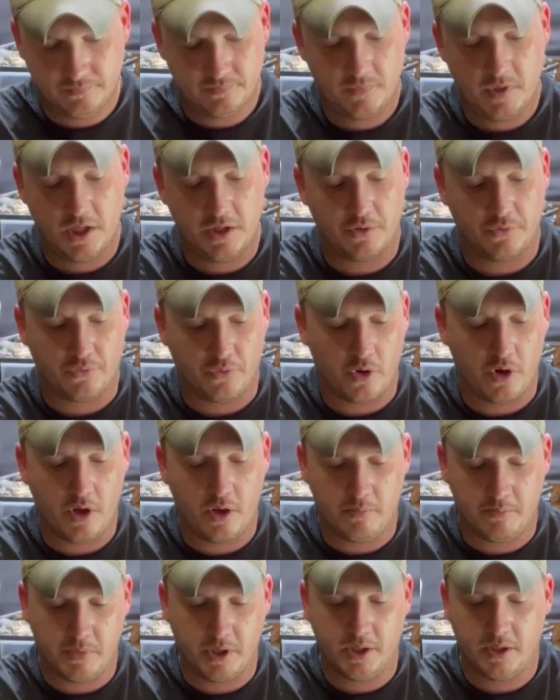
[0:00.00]
in the front,
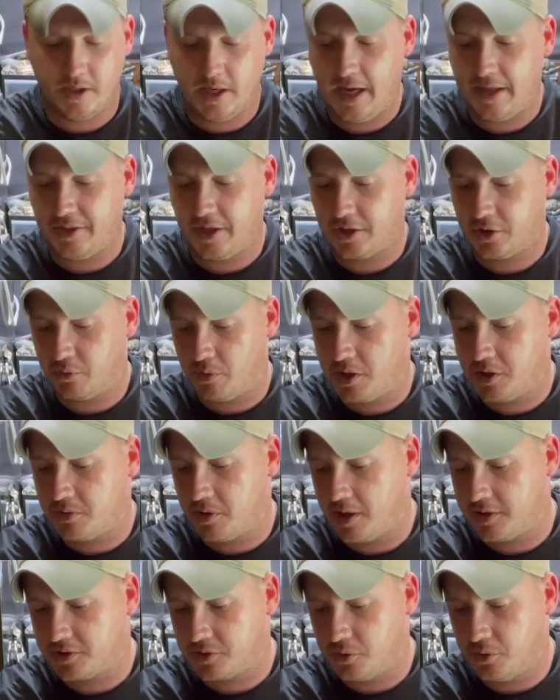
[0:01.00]
but I think the Reach
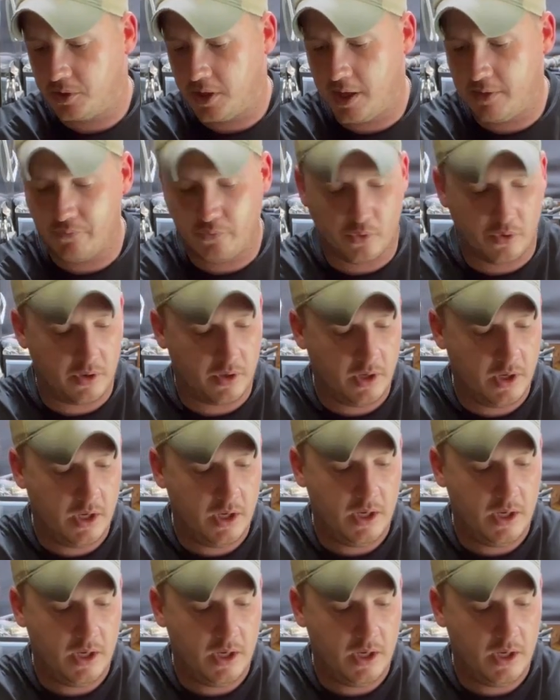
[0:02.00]
Around's a cool name for it.